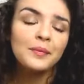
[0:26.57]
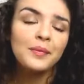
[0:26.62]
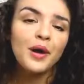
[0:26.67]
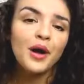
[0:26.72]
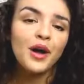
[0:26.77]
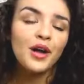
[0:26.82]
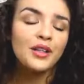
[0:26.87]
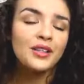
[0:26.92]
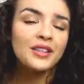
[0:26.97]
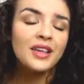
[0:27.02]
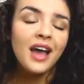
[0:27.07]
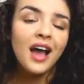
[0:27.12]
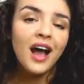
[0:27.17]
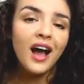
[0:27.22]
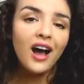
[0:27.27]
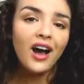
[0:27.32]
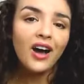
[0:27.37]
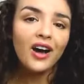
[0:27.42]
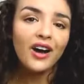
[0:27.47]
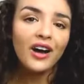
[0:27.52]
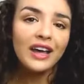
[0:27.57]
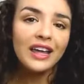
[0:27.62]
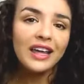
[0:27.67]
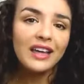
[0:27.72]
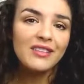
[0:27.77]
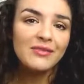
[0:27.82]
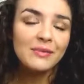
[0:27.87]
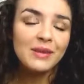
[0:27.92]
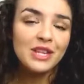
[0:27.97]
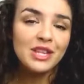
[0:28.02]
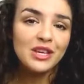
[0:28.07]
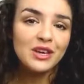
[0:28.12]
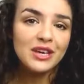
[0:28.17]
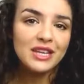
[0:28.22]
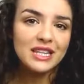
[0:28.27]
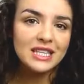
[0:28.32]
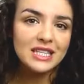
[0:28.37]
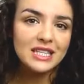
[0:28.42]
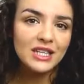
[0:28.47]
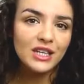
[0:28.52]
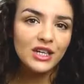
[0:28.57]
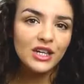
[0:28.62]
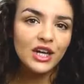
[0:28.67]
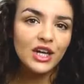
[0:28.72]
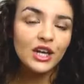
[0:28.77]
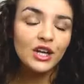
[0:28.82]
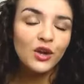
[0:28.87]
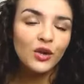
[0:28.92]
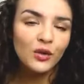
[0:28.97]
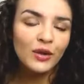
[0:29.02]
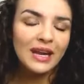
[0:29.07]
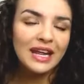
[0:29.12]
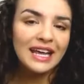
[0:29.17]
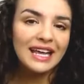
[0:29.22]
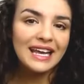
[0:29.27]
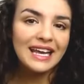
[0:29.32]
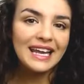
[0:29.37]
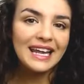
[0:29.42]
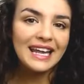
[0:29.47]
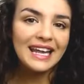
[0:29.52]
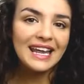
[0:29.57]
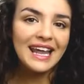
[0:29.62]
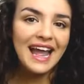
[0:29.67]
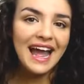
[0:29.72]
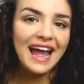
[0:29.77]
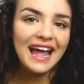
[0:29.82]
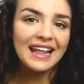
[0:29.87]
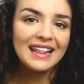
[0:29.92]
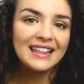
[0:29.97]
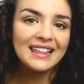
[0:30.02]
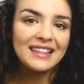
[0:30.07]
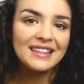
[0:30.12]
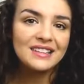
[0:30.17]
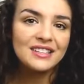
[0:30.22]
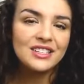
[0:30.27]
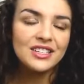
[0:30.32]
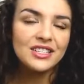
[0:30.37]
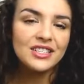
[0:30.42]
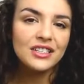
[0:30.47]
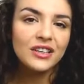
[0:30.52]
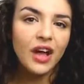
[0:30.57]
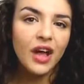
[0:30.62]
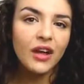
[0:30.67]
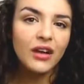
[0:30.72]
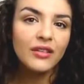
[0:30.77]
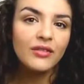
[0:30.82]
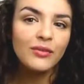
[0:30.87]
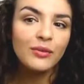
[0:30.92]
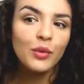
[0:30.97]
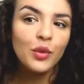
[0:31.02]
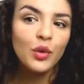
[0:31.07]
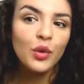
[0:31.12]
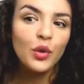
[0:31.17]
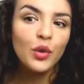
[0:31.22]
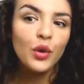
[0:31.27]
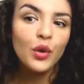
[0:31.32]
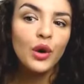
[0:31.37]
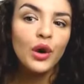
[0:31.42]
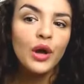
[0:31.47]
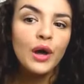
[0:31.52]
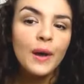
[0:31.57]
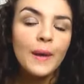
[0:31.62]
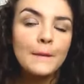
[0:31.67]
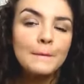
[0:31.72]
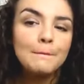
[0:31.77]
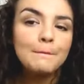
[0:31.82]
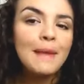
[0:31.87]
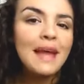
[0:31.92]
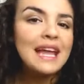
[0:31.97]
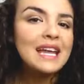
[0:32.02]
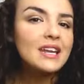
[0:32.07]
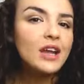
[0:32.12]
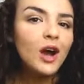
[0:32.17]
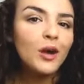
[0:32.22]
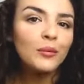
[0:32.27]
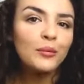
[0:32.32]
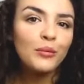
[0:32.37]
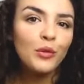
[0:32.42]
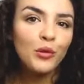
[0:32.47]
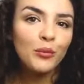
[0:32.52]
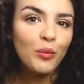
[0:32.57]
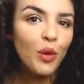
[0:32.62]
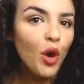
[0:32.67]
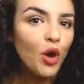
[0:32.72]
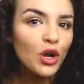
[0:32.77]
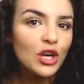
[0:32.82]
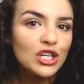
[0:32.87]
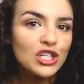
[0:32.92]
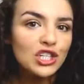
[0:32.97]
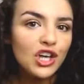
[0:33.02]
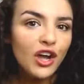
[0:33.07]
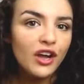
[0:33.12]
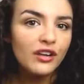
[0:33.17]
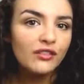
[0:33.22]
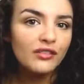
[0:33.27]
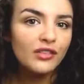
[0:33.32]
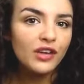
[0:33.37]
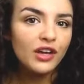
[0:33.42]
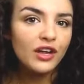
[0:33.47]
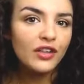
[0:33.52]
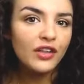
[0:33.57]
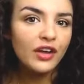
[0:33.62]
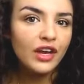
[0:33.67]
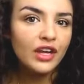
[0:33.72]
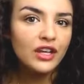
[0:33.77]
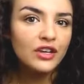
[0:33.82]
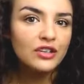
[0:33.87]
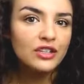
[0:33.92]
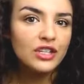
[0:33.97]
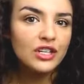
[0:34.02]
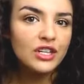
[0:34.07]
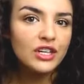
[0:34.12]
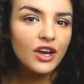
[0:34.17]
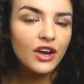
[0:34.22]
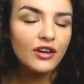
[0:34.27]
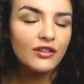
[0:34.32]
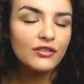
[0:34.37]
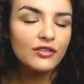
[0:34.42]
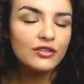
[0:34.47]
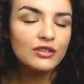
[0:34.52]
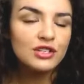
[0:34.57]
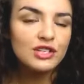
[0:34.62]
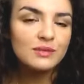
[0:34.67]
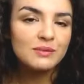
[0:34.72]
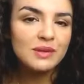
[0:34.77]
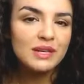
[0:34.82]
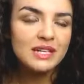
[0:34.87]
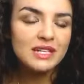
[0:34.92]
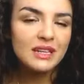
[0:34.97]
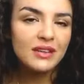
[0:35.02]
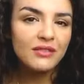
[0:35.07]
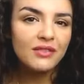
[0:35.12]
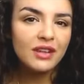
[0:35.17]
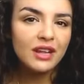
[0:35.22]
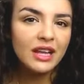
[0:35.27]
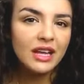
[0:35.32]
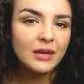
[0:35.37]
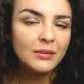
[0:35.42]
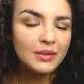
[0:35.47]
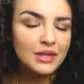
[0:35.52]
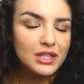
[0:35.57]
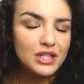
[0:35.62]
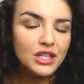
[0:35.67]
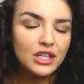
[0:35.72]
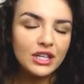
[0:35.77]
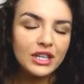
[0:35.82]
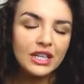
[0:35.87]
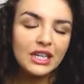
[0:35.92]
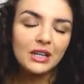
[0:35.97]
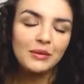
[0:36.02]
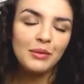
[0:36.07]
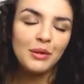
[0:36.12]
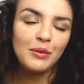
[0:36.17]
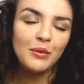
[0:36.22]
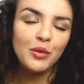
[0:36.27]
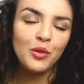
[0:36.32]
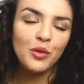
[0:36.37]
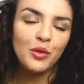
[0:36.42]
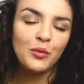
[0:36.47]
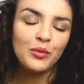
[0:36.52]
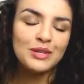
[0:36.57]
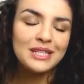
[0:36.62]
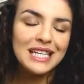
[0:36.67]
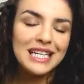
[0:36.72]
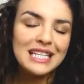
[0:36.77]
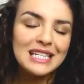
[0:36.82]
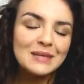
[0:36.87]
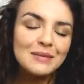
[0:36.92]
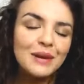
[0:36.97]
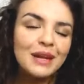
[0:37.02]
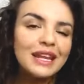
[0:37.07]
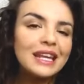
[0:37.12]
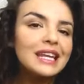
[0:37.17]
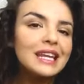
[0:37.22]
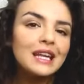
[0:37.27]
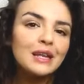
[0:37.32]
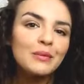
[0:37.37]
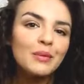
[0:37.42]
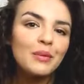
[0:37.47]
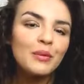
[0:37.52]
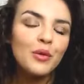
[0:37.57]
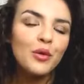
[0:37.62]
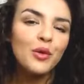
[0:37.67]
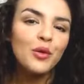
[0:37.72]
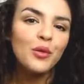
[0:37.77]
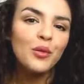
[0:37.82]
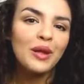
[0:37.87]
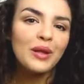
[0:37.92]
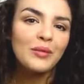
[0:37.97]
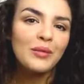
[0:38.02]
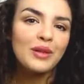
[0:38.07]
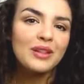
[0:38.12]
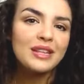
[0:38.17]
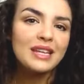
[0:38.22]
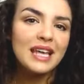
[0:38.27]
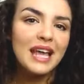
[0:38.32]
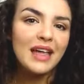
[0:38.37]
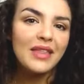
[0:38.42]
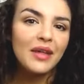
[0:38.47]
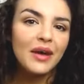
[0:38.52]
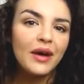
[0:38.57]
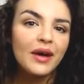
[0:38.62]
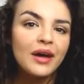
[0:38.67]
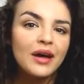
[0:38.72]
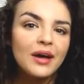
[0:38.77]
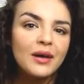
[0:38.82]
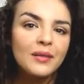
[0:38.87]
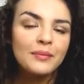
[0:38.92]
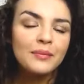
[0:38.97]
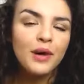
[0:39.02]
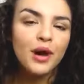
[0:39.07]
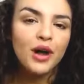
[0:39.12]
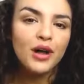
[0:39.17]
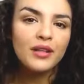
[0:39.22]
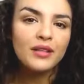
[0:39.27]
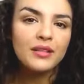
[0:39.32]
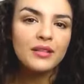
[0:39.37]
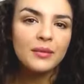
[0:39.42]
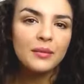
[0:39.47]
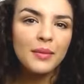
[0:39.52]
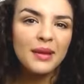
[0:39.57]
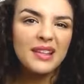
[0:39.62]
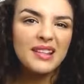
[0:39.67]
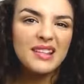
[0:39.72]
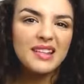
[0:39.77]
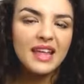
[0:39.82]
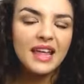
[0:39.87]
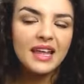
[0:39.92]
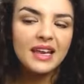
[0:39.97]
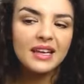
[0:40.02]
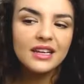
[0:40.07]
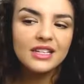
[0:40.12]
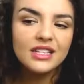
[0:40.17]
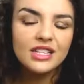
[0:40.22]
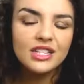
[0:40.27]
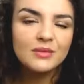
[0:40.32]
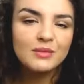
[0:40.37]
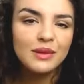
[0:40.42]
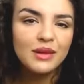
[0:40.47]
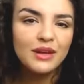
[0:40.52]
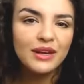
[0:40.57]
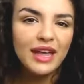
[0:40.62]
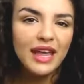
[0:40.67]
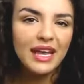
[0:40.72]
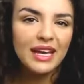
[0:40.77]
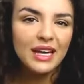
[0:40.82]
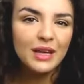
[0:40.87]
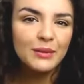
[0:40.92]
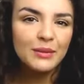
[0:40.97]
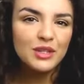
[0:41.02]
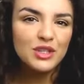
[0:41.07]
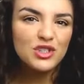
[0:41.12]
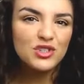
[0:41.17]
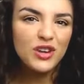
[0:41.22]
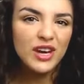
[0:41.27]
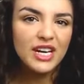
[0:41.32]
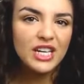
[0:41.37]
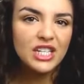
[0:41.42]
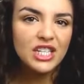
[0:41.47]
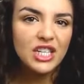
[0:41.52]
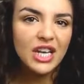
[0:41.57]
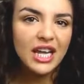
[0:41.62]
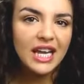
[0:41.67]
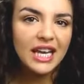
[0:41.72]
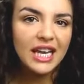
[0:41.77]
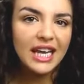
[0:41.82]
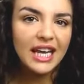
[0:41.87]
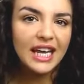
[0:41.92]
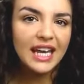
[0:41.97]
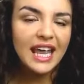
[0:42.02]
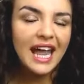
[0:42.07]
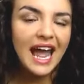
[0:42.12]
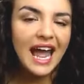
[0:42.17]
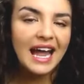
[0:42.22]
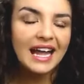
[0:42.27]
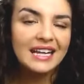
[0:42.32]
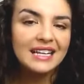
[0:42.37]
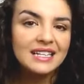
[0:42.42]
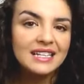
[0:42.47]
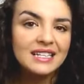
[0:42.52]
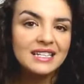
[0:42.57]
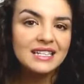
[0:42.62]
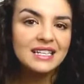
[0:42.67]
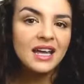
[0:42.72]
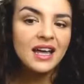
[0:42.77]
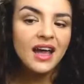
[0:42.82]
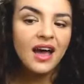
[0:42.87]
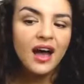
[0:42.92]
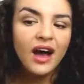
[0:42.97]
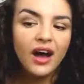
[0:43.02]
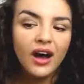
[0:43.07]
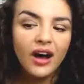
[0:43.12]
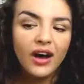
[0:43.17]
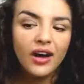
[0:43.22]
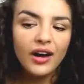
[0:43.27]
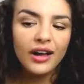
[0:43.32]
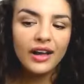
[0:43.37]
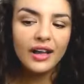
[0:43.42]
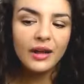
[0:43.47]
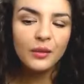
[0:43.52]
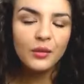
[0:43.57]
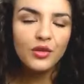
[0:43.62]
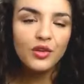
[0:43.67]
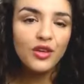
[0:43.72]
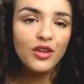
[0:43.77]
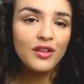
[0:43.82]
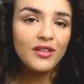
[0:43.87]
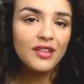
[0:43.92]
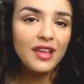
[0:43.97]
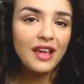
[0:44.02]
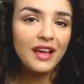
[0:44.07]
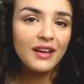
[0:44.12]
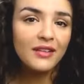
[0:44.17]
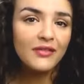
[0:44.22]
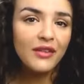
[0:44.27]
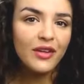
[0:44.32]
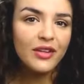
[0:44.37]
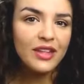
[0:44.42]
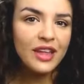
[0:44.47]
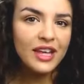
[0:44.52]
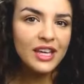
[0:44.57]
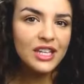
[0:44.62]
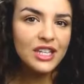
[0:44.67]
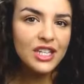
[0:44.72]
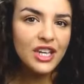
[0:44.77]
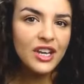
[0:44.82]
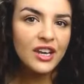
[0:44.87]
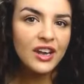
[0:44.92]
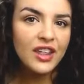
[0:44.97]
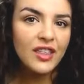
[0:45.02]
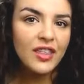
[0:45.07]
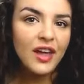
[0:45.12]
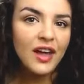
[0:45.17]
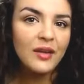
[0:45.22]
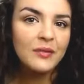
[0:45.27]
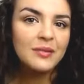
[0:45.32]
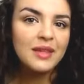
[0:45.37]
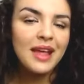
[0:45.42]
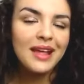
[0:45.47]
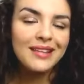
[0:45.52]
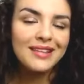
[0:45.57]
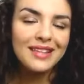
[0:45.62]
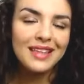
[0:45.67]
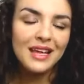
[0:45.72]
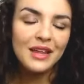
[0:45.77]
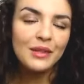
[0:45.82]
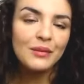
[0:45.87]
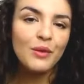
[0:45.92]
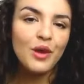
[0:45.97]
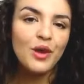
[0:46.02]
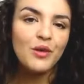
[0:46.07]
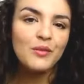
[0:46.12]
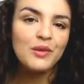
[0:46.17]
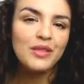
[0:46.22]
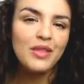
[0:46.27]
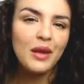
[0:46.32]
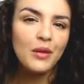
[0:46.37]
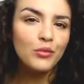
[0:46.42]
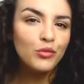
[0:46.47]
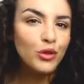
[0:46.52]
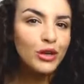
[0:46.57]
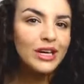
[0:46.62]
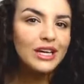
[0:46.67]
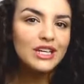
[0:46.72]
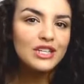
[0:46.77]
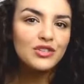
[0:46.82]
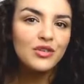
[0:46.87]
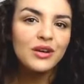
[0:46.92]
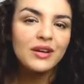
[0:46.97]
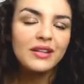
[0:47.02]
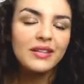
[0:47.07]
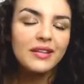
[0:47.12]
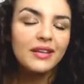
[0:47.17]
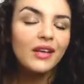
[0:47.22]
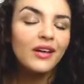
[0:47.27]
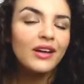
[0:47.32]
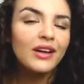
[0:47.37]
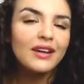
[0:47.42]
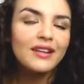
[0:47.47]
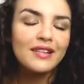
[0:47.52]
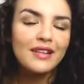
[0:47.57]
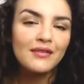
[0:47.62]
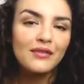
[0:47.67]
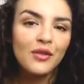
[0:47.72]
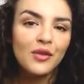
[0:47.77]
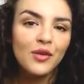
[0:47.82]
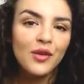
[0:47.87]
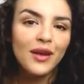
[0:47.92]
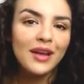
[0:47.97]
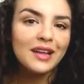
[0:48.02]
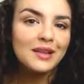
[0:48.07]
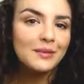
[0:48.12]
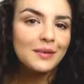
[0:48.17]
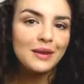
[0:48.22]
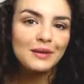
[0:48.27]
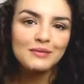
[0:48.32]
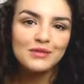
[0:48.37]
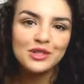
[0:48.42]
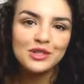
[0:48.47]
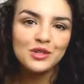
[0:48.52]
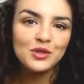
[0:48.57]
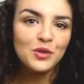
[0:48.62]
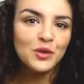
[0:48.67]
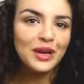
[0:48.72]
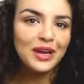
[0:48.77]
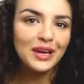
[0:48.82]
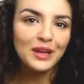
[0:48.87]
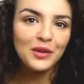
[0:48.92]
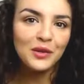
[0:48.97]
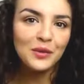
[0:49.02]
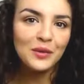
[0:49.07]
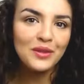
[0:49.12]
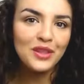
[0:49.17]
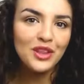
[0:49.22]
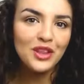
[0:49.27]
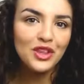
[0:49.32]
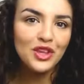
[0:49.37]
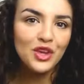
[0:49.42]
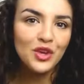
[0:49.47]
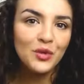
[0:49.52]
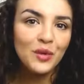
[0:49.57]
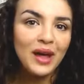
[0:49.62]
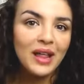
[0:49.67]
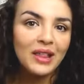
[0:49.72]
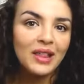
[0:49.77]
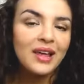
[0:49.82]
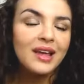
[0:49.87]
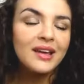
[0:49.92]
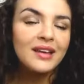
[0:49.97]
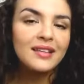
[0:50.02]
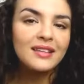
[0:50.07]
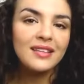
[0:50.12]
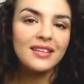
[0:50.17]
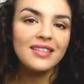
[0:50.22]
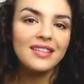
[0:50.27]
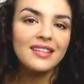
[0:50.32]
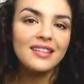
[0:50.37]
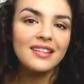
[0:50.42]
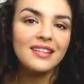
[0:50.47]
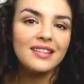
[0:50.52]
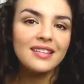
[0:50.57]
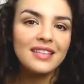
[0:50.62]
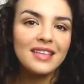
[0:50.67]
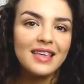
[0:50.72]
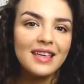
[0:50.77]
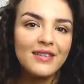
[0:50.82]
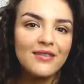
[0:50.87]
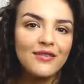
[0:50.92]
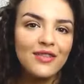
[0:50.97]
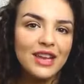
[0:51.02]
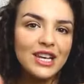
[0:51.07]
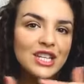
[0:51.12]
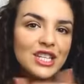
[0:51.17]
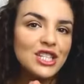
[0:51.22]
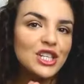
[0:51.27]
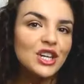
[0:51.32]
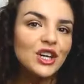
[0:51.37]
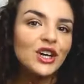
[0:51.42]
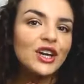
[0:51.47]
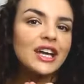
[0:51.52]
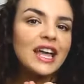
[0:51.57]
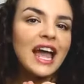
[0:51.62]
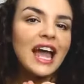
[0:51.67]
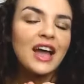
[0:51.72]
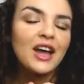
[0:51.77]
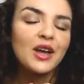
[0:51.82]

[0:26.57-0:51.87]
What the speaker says: but I have been doing this look a lot lately, and it's just a kind of more made up, more polished kind of look than I usually go for, just because I feel like it makes you look a little bit more presentable and a little bit more well put together. But my skin has just been looking a little bit strange lately, and I was using a foundation that I'm testing at the moment that I'm really trying to like because everyone likes, but I'm just not getting on with it too well. So this is the finished look.